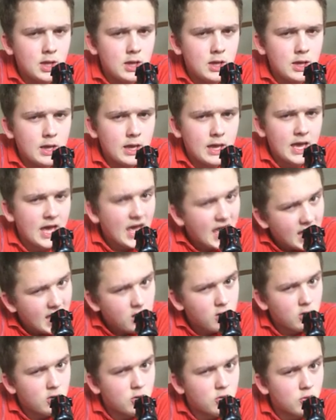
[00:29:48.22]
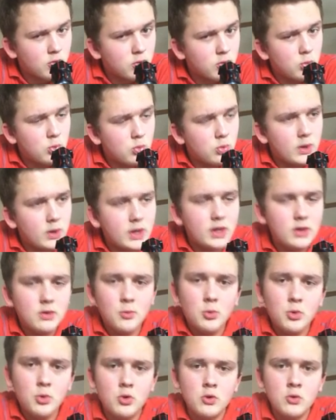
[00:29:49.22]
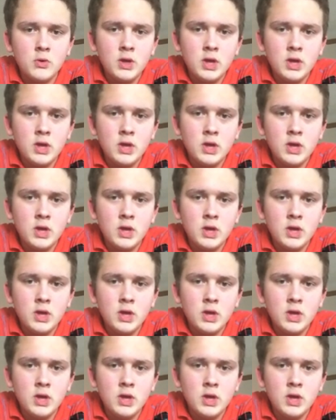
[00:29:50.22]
how in the world